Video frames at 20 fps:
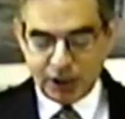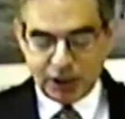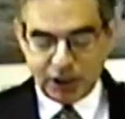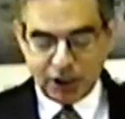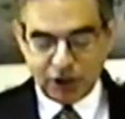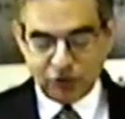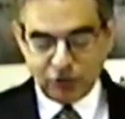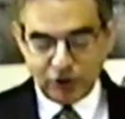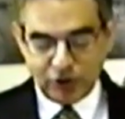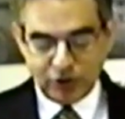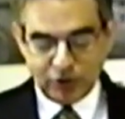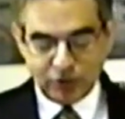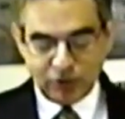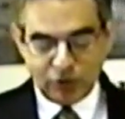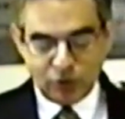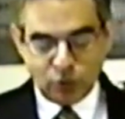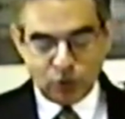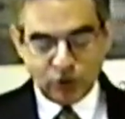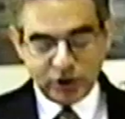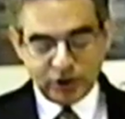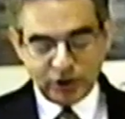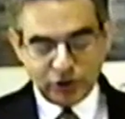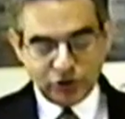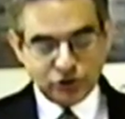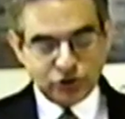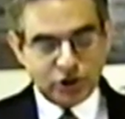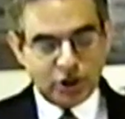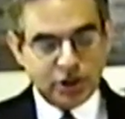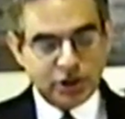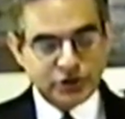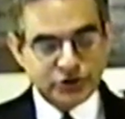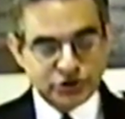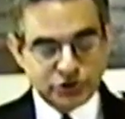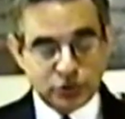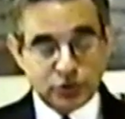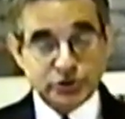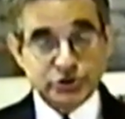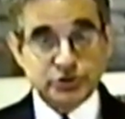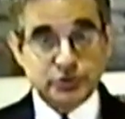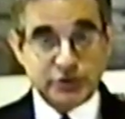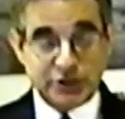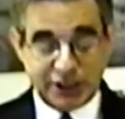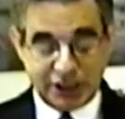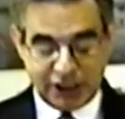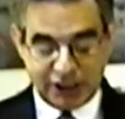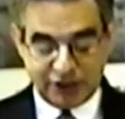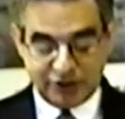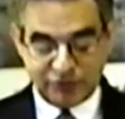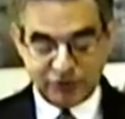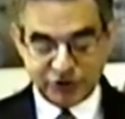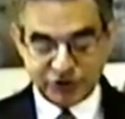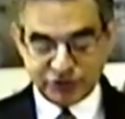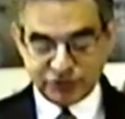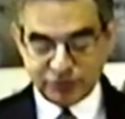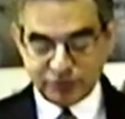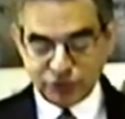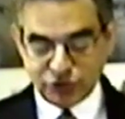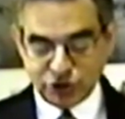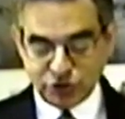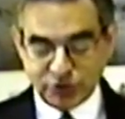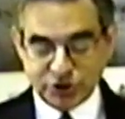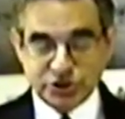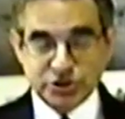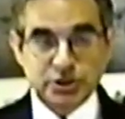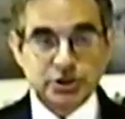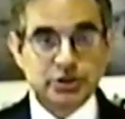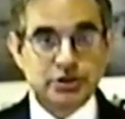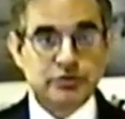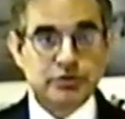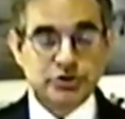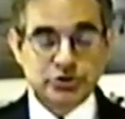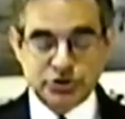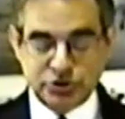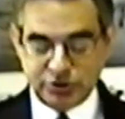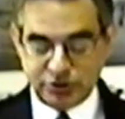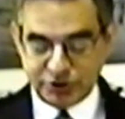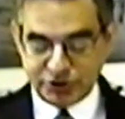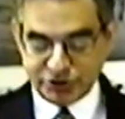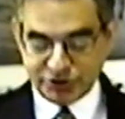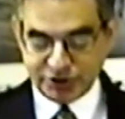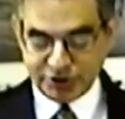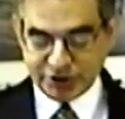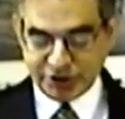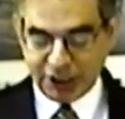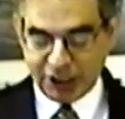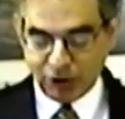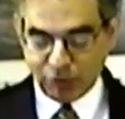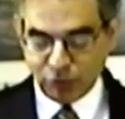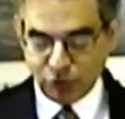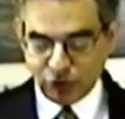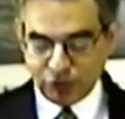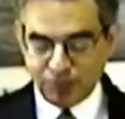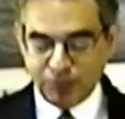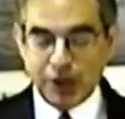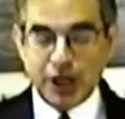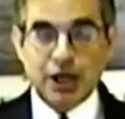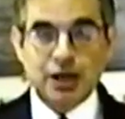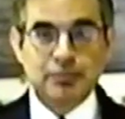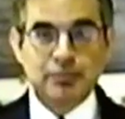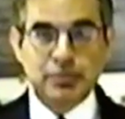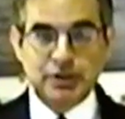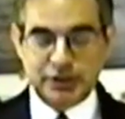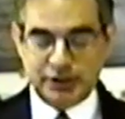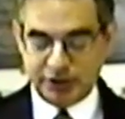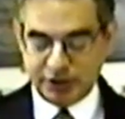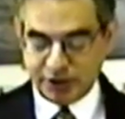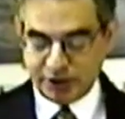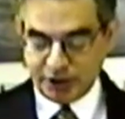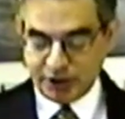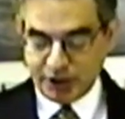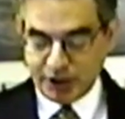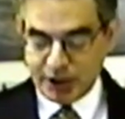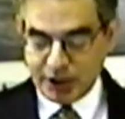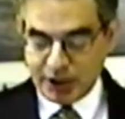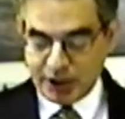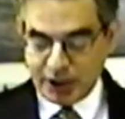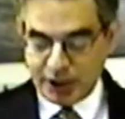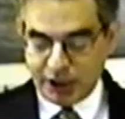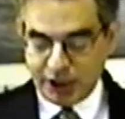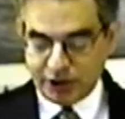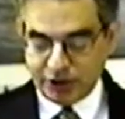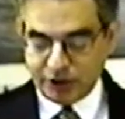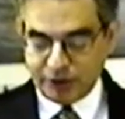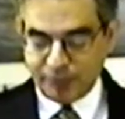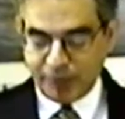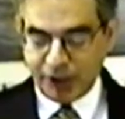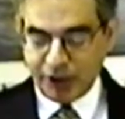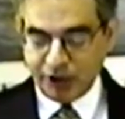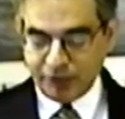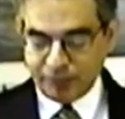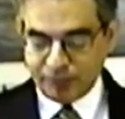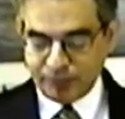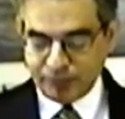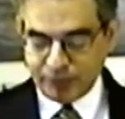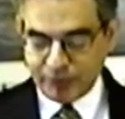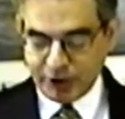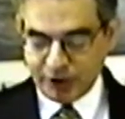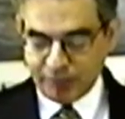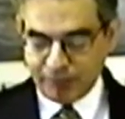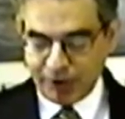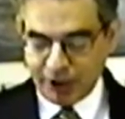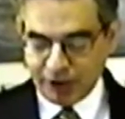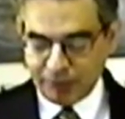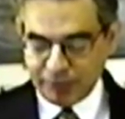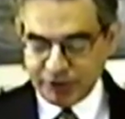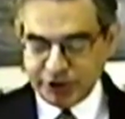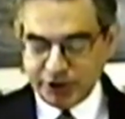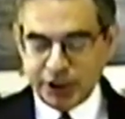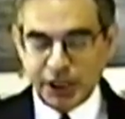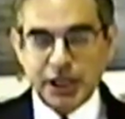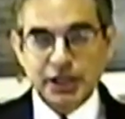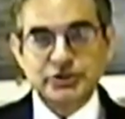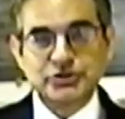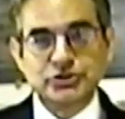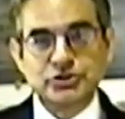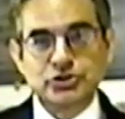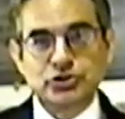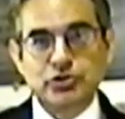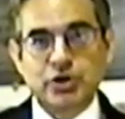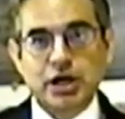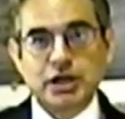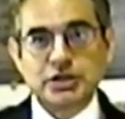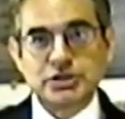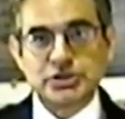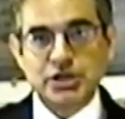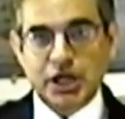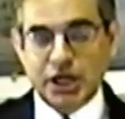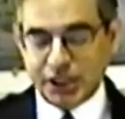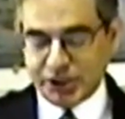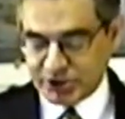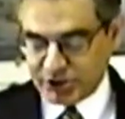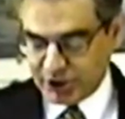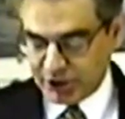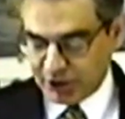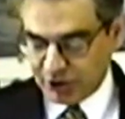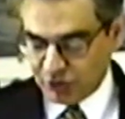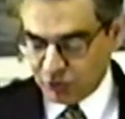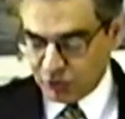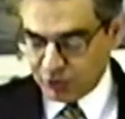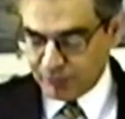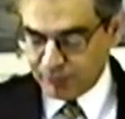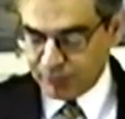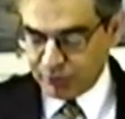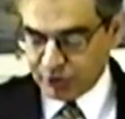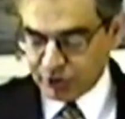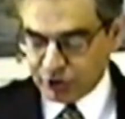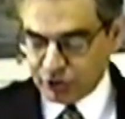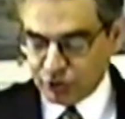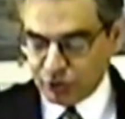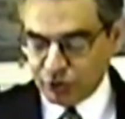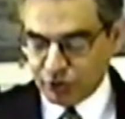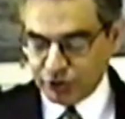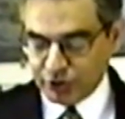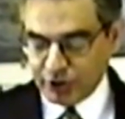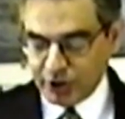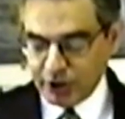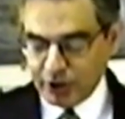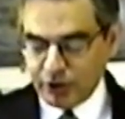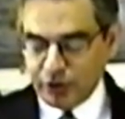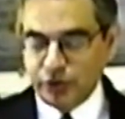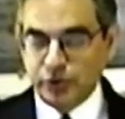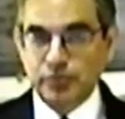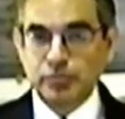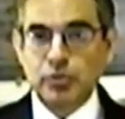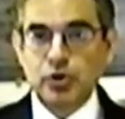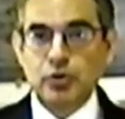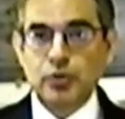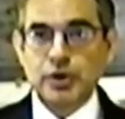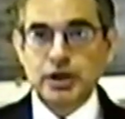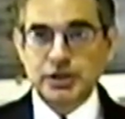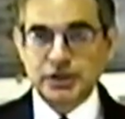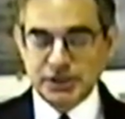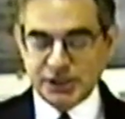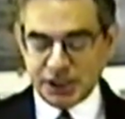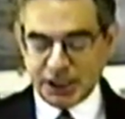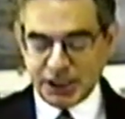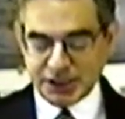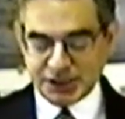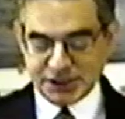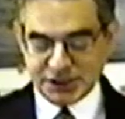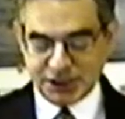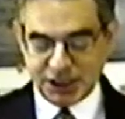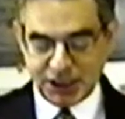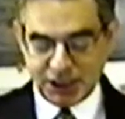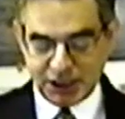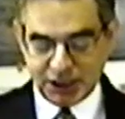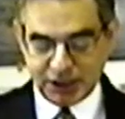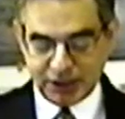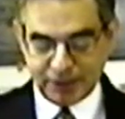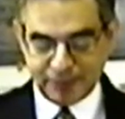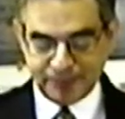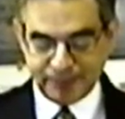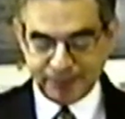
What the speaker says: Now, one source we have is from Jewish literature. It's the Talmud Bavli. And the Bavli has a tractate, or book, called the Moed Katan.